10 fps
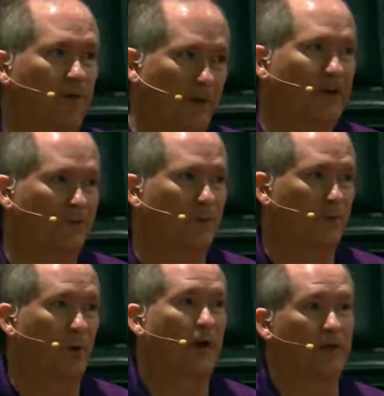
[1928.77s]
are ready for a
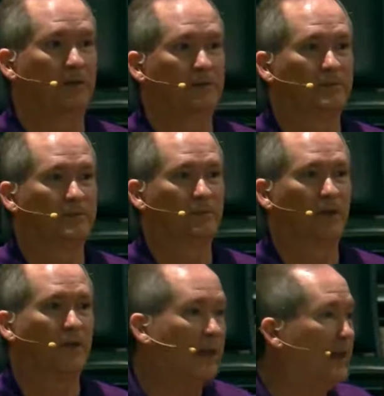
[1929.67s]
break.
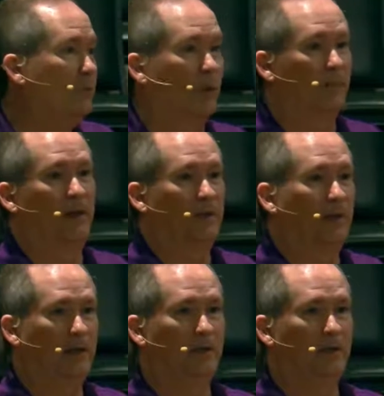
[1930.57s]
And they need one, by the way.